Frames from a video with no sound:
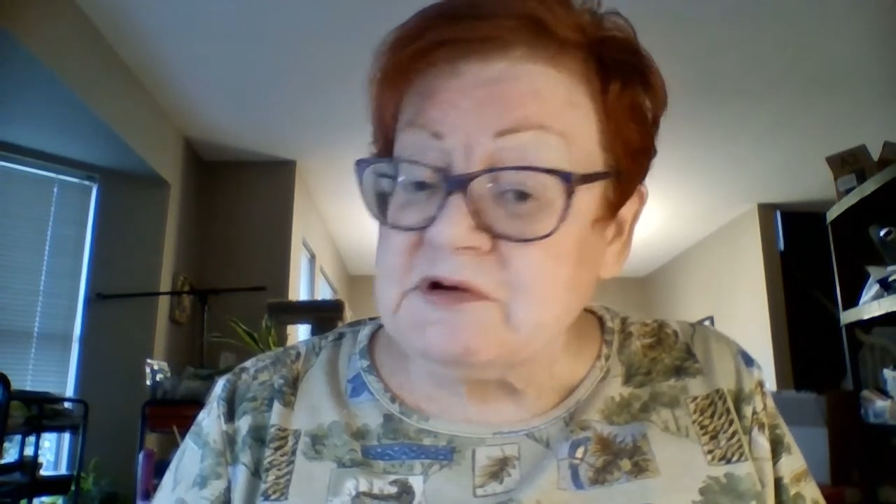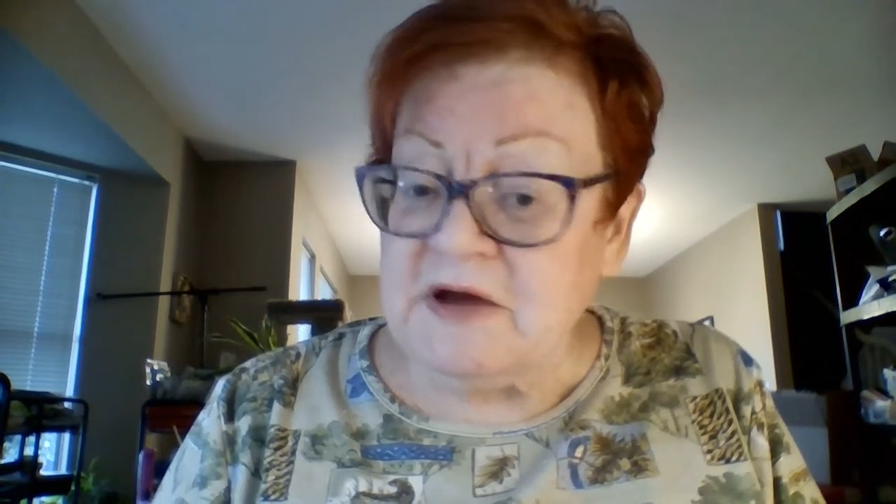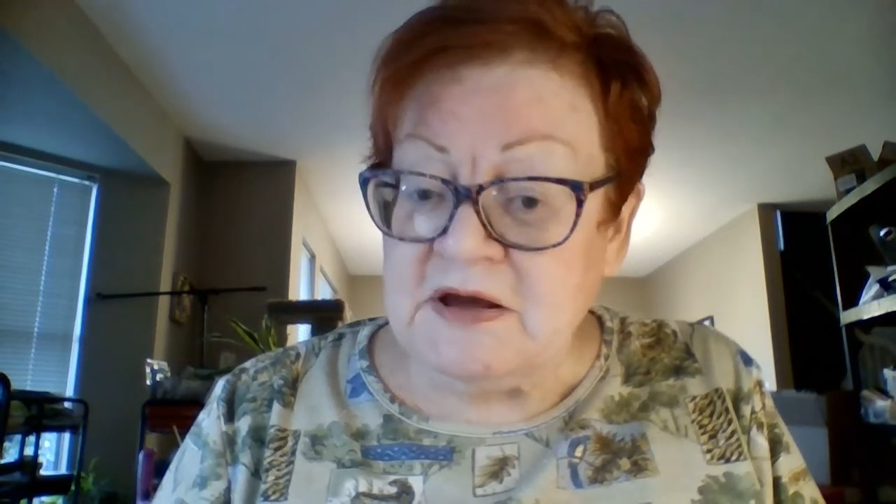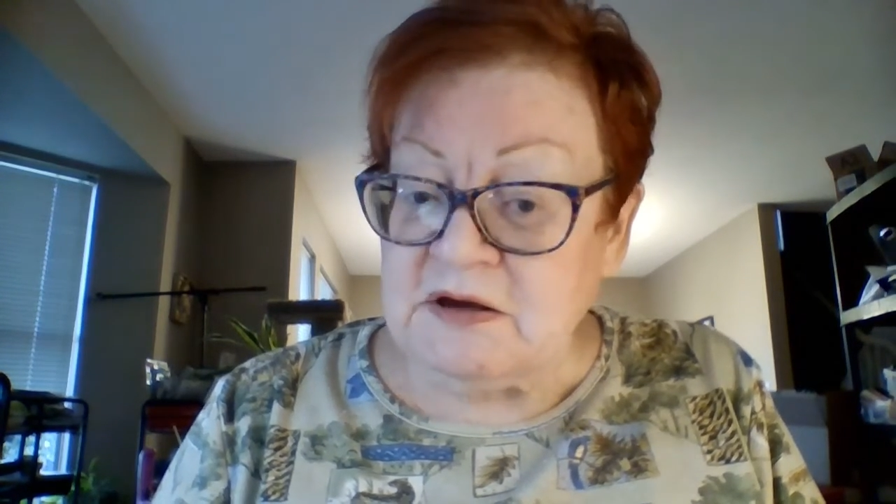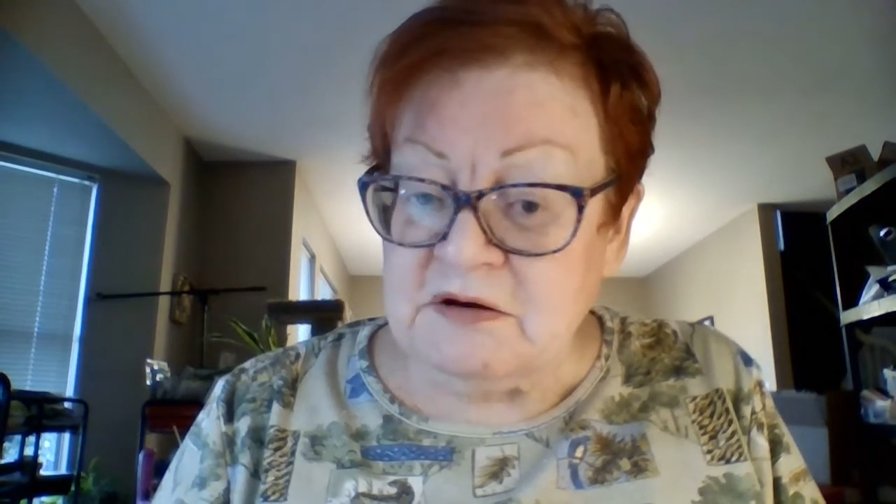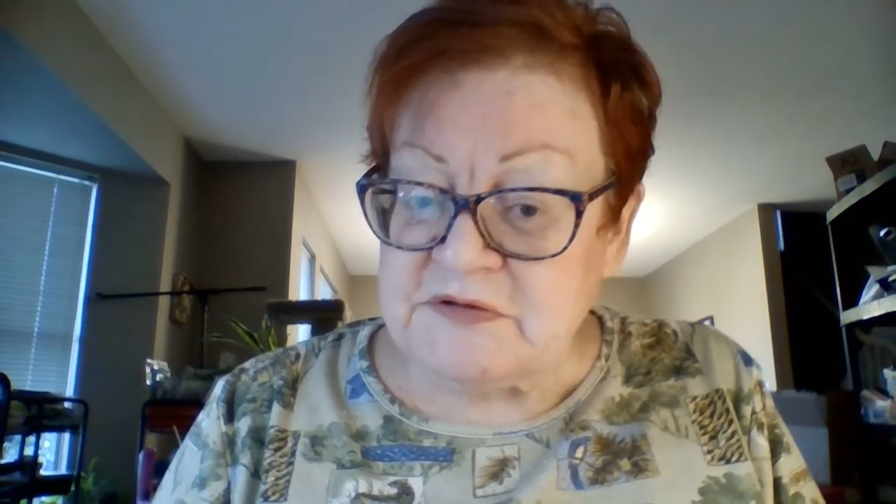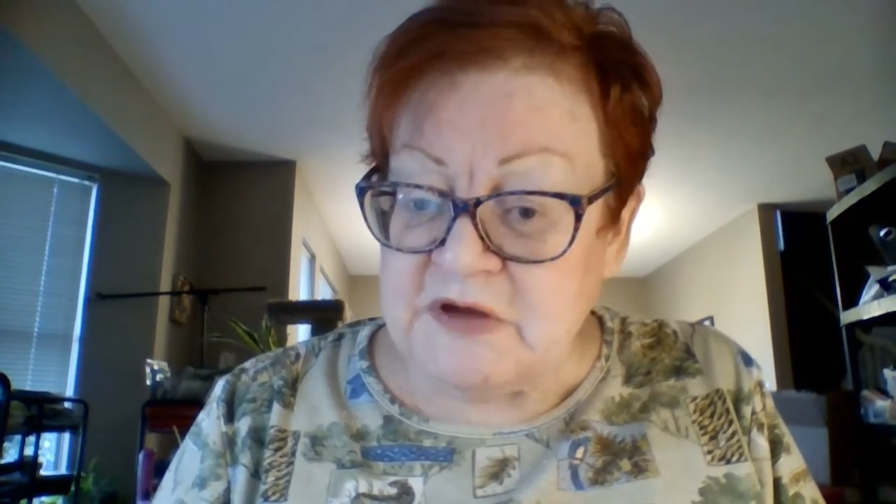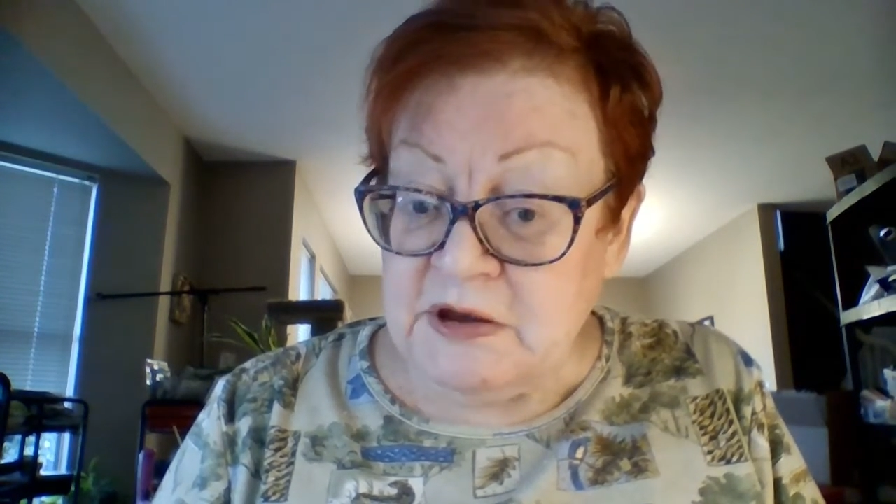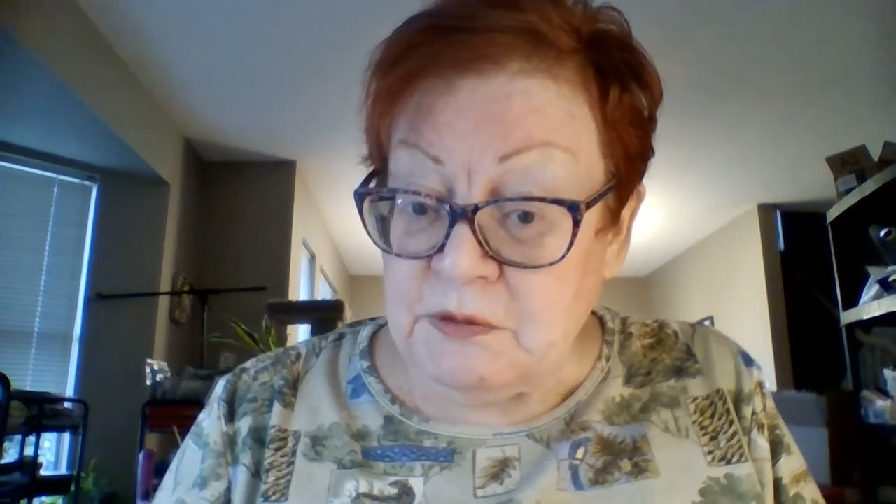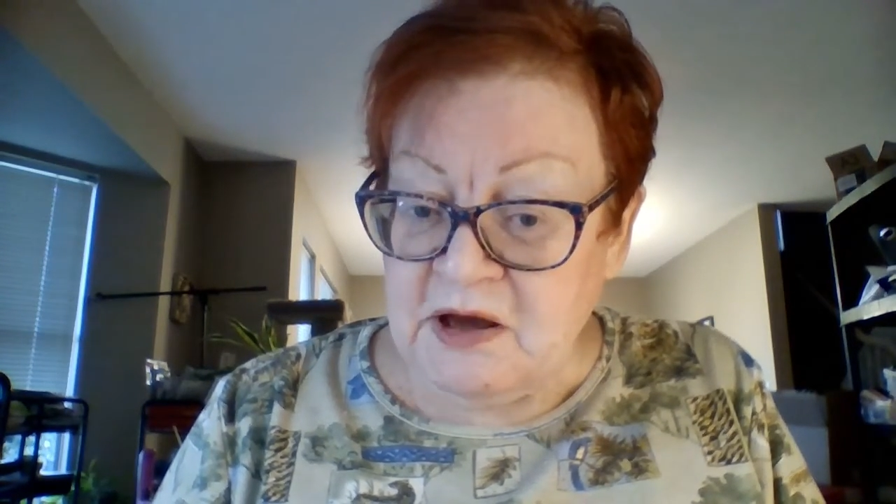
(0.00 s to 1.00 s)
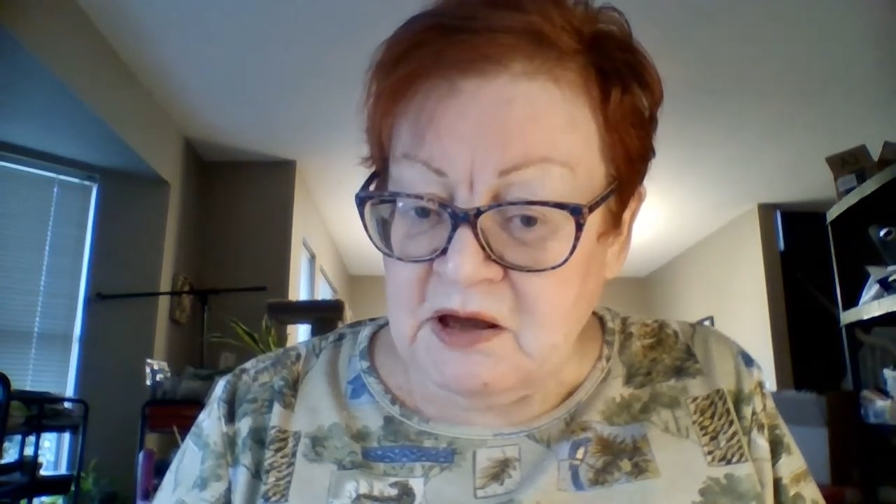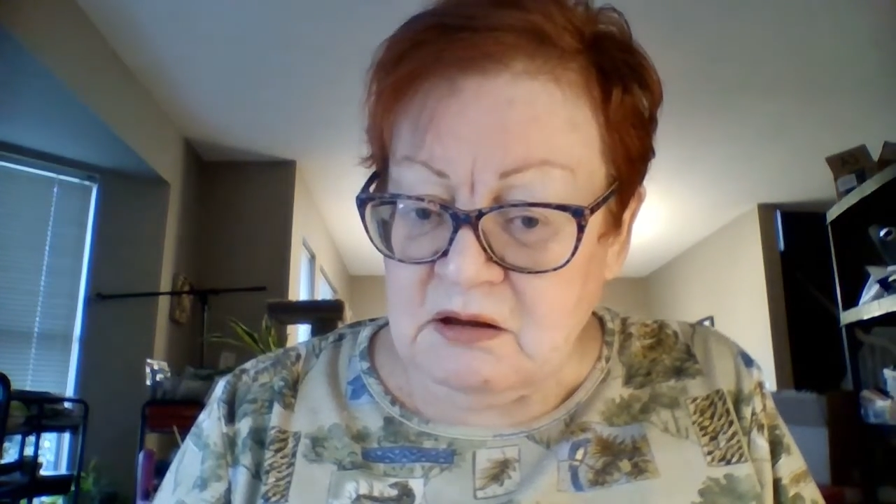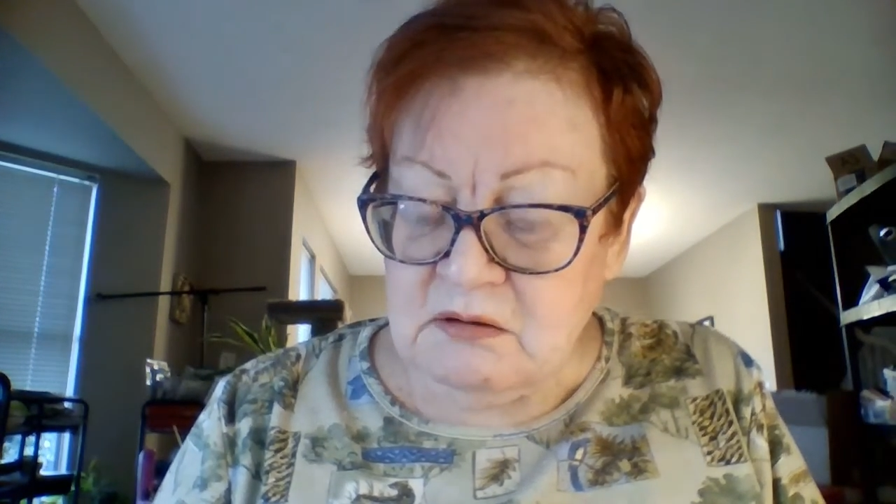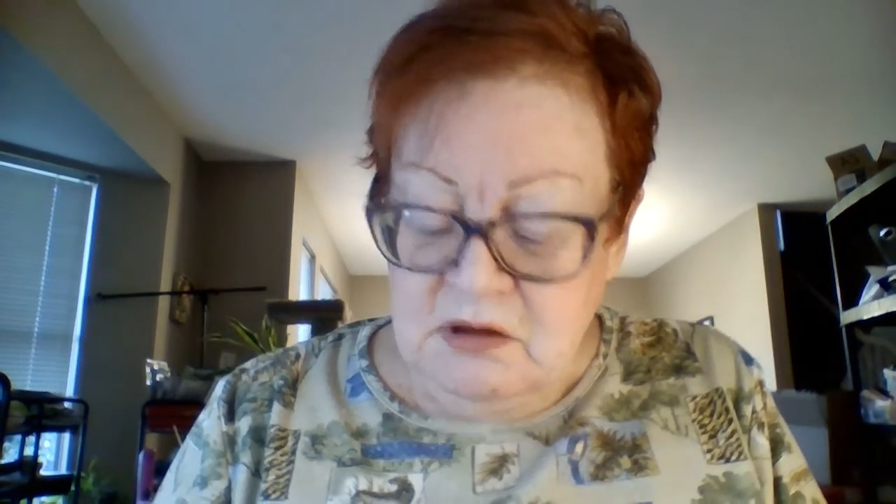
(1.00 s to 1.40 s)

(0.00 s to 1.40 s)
or 8 years anyway.